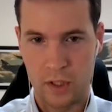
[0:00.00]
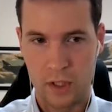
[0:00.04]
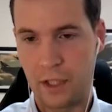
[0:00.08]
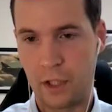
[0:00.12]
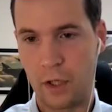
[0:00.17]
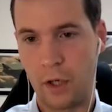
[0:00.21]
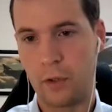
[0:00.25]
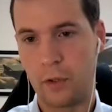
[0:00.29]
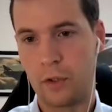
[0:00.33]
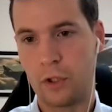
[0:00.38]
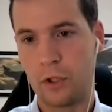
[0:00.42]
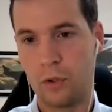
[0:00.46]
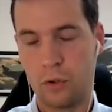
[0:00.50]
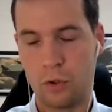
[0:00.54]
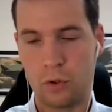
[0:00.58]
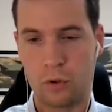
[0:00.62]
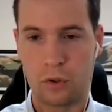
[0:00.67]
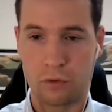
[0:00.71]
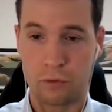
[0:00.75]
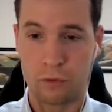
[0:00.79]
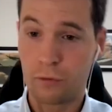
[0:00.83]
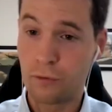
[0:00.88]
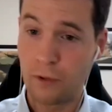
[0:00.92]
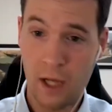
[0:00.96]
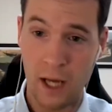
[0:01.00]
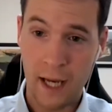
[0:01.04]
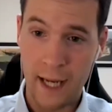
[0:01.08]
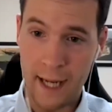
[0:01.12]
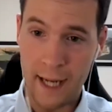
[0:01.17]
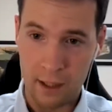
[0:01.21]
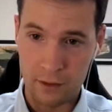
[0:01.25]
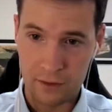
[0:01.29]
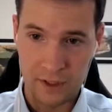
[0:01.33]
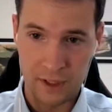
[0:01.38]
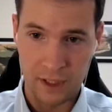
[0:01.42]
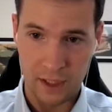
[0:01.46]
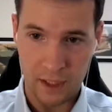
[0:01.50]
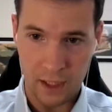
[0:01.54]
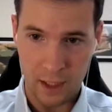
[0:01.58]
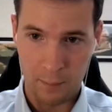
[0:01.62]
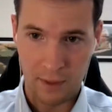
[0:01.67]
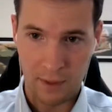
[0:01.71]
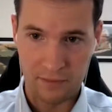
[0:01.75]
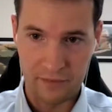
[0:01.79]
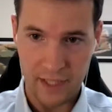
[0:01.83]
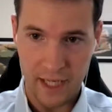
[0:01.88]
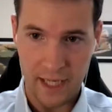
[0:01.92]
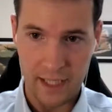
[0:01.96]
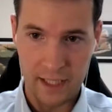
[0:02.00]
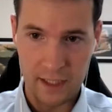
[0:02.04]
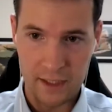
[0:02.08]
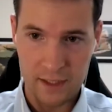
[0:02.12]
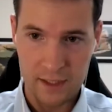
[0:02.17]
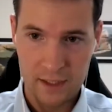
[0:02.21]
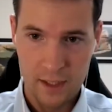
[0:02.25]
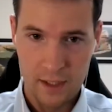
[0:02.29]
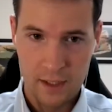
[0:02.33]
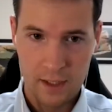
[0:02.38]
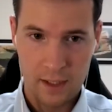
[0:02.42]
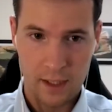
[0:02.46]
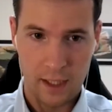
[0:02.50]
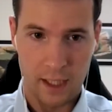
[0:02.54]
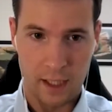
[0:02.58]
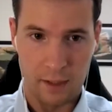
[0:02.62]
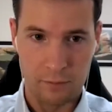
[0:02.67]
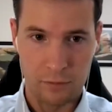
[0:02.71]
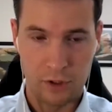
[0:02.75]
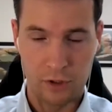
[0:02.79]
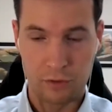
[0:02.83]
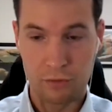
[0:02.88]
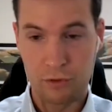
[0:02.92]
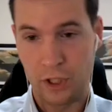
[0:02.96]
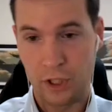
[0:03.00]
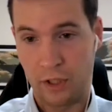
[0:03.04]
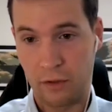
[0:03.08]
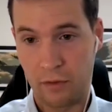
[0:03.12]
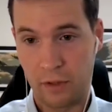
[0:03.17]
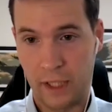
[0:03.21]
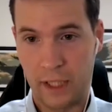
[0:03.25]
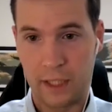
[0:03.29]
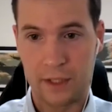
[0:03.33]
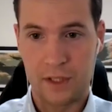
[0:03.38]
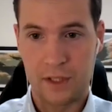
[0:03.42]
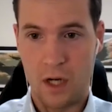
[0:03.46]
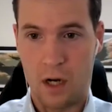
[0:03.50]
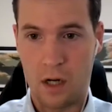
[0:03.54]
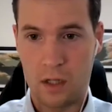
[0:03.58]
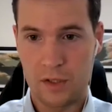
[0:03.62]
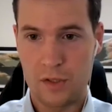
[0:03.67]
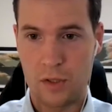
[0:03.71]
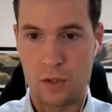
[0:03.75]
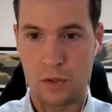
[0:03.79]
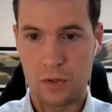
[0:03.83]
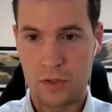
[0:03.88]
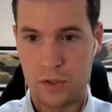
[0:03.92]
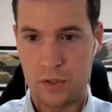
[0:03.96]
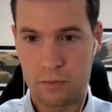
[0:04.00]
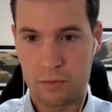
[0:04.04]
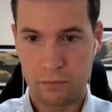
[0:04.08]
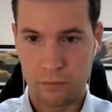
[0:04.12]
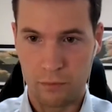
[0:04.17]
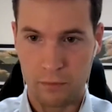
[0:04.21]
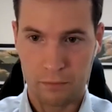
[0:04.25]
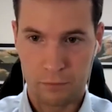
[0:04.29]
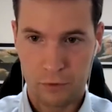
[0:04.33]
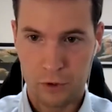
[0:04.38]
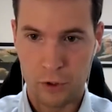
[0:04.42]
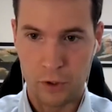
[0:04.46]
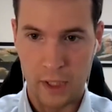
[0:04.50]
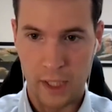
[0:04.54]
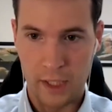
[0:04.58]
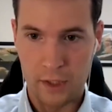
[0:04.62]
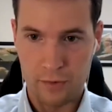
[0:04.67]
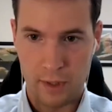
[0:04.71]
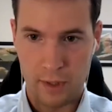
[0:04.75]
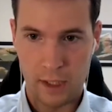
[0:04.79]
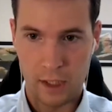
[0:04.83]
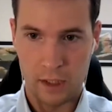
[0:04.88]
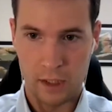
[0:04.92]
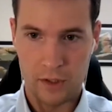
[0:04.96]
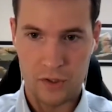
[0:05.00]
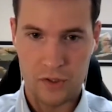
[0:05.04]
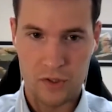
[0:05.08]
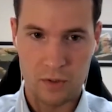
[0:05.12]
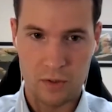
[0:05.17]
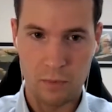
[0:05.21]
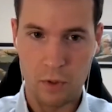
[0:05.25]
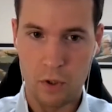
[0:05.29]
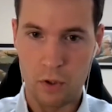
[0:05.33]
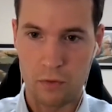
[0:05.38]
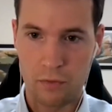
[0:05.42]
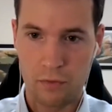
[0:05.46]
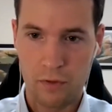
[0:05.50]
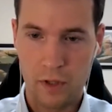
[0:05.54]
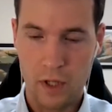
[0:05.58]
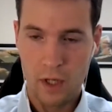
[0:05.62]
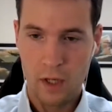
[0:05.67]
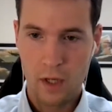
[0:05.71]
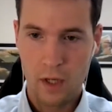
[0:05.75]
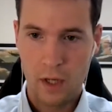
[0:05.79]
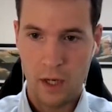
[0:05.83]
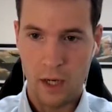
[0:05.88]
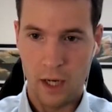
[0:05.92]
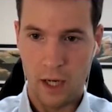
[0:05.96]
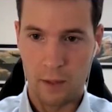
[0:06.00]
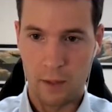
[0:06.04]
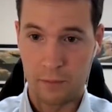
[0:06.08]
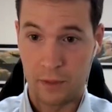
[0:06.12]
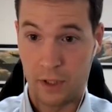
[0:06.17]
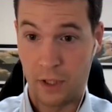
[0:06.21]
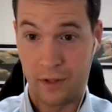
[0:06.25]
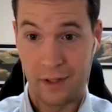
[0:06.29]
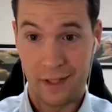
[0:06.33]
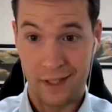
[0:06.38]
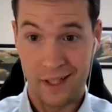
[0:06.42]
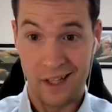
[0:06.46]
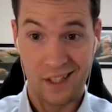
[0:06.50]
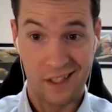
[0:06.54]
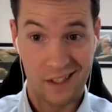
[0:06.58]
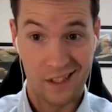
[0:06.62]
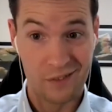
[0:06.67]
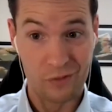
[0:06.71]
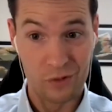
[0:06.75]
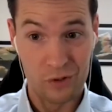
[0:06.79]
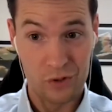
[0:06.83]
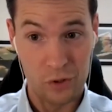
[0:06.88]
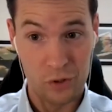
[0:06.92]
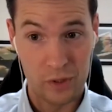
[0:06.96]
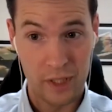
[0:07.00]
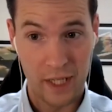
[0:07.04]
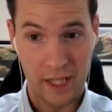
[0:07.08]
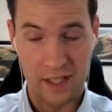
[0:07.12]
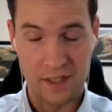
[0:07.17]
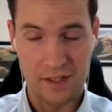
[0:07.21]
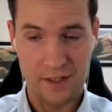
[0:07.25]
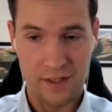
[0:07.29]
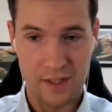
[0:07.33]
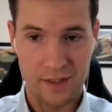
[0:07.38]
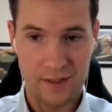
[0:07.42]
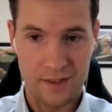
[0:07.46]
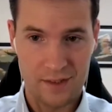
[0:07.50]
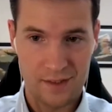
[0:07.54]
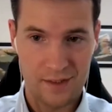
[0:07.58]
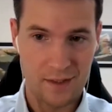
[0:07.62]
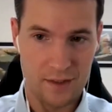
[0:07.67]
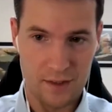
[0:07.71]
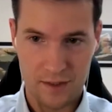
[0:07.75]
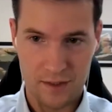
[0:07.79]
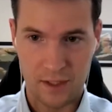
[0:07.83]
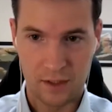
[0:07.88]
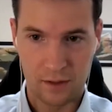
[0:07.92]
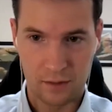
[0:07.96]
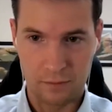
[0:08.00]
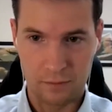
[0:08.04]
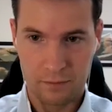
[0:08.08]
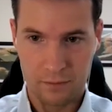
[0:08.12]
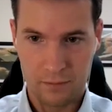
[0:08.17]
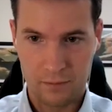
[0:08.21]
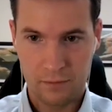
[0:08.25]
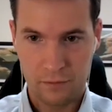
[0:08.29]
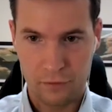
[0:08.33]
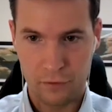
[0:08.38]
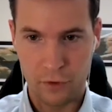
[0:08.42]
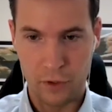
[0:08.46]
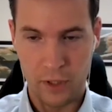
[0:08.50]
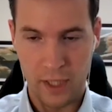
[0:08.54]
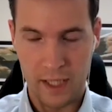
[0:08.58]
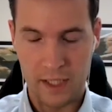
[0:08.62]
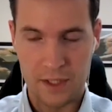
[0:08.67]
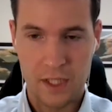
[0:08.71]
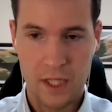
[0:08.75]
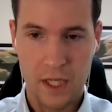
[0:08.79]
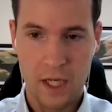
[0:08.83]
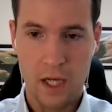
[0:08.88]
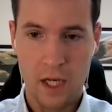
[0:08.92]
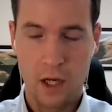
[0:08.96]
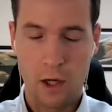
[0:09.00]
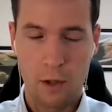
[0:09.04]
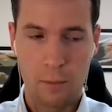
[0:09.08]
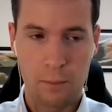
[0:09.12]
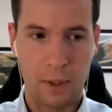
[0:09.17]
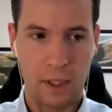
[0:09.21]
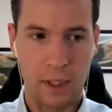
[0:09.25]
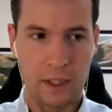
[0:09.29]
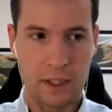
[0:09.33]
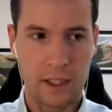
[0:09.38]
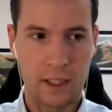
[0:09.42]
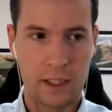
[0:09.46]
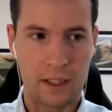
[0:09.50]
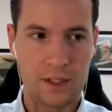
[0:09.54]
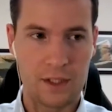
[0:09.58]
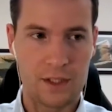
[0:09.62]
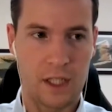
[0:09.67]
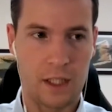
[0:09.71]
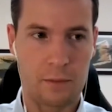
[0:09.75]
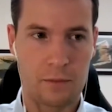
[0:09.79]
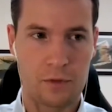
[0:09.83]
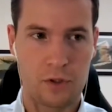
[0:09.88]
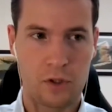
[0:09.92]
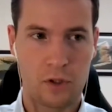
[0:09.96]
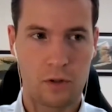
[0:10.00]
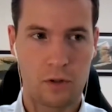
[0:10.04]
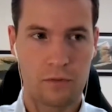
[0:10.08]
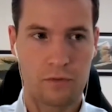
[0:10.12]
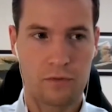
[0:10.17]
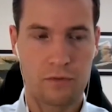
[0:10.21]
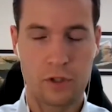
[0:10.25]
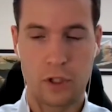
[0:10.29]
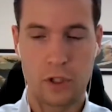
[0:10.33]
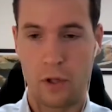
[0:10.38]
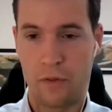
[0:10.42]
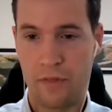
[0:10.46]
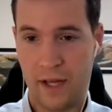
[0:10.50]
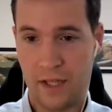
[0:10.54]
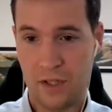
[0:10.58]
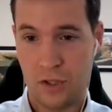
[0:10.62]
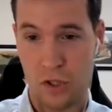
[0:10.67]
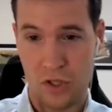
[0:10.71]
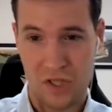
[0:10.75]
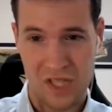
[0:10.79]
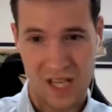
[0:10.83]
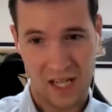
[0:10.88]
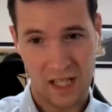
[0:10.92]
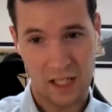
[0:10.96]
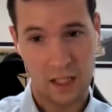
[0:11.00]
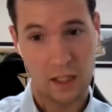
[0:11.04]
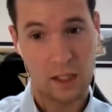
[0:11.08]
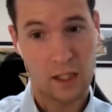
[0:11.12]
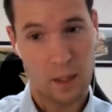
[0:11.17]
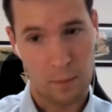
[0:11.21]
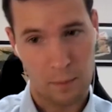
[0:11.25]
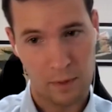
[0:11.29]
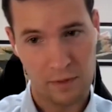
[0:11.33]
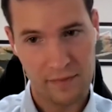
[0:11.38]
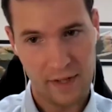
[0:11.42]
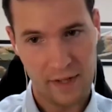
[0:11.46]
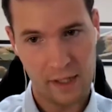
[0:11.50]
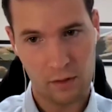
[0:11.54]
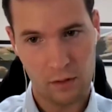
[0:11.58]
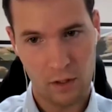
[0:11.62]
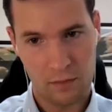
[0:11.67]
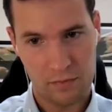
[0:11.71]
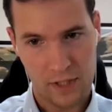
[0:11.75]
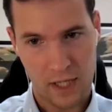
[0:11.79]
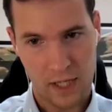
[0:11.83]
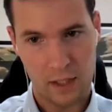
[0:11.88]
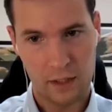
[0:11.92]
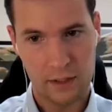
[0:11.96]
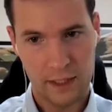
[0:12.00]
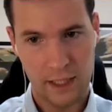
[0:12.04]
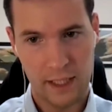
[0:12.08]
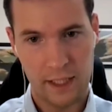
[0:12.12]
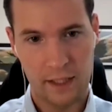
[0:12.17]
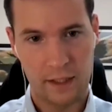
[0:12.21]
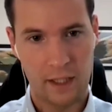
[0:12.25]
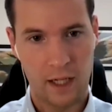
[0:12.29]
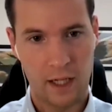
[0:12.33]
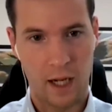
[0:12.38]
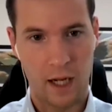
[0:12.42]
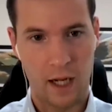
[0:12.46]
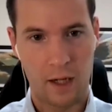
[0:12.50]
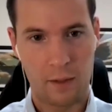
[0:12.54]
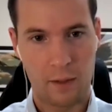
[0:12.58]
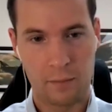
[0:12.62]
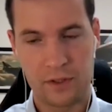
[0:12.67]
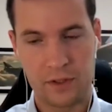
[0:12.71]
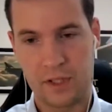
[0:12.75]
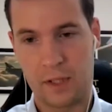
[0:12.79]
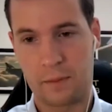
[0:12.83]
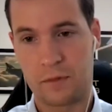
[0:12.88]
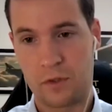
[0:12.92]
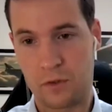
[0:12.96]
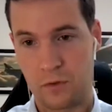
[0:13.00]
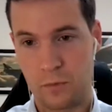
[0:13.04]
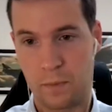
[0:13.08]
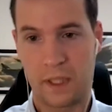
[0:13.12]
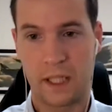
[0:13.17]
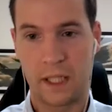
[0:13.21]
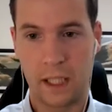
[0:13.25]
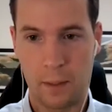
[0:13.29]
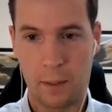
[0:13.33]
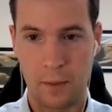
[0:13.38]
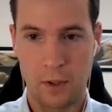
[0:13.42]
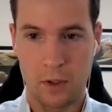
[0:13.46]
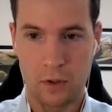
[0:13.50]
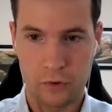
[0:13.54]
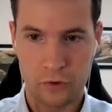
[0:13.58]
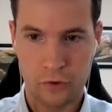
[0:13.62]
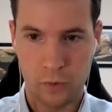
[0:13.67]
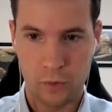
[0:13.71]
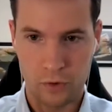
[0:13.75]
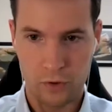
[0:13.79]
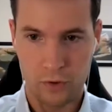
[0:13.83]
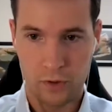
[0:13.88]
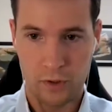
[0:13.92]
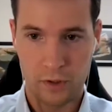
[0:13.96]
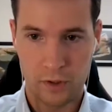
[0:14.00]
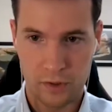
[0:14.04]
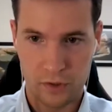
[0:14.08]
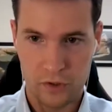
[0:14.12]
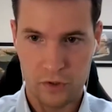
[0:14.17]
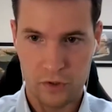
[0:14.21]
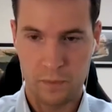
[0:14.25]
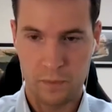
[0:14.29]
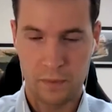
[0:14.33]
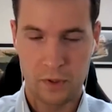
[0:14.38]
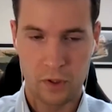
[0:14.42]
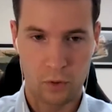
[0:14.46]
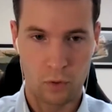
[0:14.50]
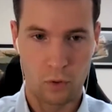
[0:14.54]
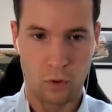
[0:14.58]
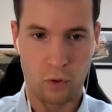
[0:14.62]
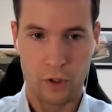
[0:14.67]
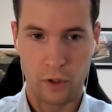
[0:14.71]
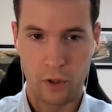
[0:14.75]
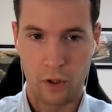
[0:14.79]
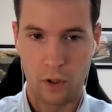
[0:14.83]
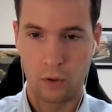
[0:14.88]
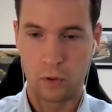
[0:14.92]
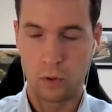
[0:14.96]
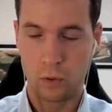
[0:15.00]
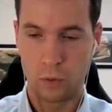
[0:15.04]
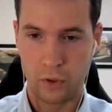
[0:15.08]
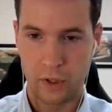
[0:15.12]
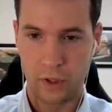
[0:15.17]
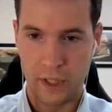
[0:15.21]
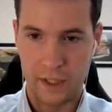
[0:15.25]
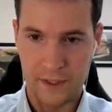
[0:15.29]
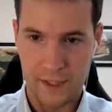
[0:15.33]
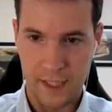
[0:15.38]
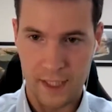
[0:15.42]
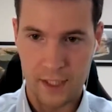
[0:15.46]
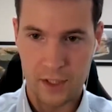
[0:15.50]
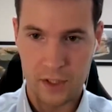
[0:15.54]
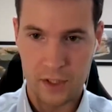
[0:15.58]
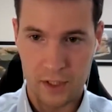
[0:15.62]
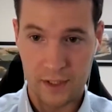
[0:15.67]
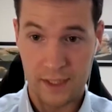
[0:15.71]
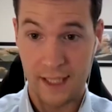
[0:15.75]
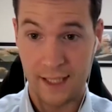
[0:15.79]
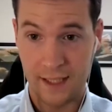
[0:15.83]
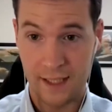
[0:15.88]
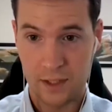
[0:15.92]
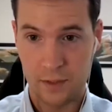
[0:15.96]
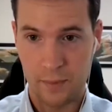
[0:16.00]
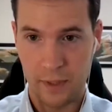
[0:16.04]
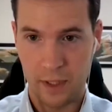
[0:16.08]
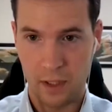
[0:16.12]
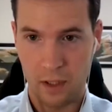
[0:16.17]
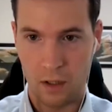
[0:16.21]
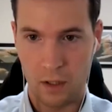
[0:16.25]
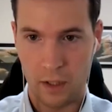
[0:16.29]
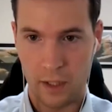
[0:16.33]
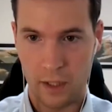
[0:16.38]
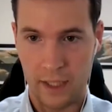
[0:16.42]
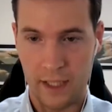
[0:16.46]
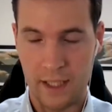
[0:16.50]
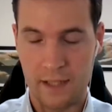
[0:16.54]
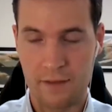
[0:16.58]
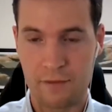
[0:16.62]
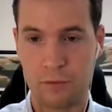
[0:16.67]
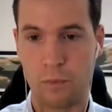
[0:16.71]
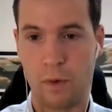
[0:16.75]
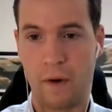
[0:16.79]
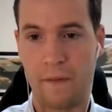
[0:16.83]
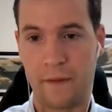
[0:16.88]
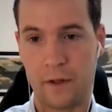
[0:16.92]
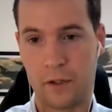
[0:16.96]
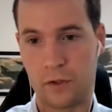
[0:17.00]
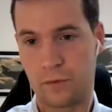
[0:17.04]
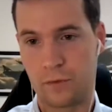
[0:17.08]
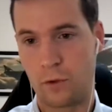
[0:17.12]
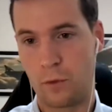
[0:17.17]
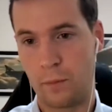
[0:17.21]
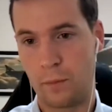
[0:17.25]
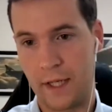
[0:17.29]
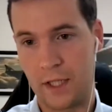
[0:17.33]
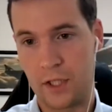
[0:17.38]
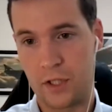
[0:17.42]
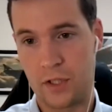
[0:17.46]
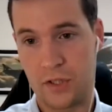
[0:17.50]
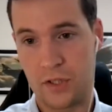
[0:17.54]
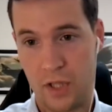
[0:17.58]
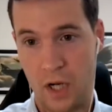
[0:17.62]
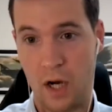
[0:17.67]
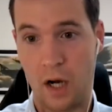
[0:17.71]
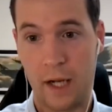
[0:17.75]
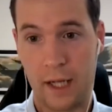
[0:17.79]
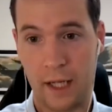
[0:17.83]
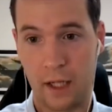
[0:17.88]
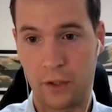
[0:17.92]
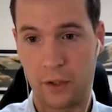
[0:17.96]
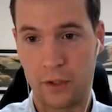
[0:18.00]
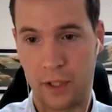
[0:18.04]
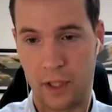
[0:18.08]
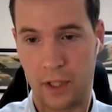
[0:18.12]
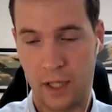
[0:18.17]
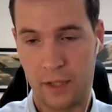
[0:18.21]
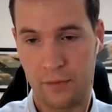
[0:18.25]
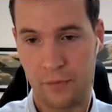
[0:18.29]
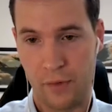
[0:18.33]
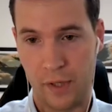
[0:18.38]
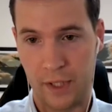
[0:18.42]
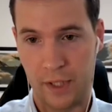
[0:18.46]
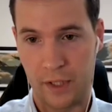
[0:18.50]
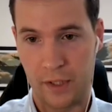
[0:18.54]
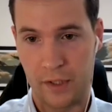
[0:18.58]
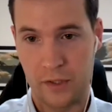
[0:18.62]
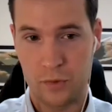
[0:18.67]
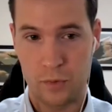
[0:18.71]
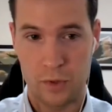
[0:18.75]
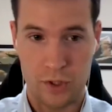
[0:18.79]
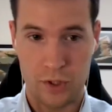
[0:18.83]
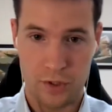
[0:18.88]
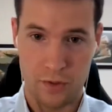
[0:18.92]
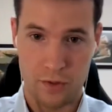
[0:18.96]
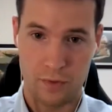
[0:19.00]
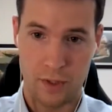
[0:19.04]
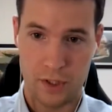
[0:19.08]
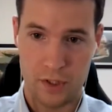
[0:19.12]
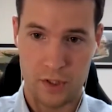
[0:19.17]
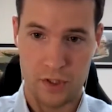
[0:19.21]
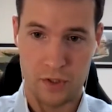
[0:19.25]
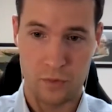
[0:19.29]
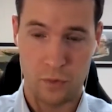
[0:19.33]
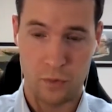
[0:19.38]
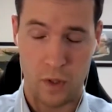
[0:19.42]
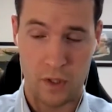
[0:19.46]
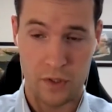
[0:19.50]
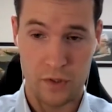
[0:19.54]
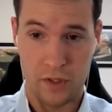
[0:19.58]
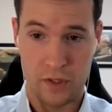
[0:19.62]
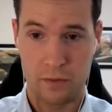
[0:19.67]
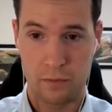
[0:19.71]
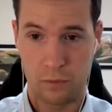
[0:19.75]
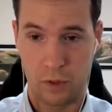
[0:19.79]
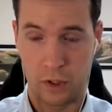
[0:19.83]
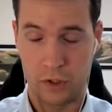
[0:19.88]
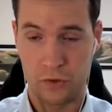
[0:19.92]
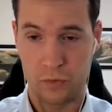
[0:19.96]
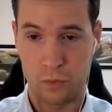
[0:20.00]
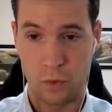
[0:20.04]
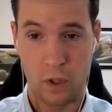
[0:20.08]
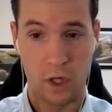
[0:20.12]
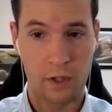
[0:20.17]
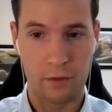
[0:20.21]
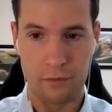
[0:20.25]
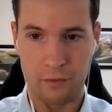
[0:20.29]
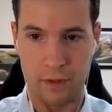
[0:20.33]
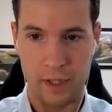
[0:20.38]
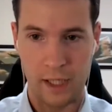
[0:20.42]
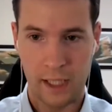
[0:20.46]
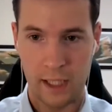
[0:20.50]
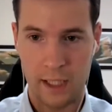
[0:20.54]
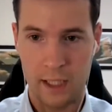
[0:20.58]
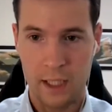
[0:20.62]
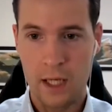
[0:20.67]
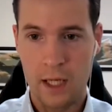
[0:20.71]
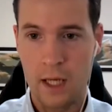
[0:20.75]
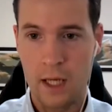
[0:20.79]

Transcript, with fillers: You can fly out in a couple of days. Generally, it's R2, so 2 days readiness to move. Again, even 2 days, that's still a few days. But in terms of, that's just getting a couple of aircraft out there. In terms of spinning up a whole squadron or a whole organization, it takes a bit longer, even when those formations are held at high readiness, which the Russians ones weren't really.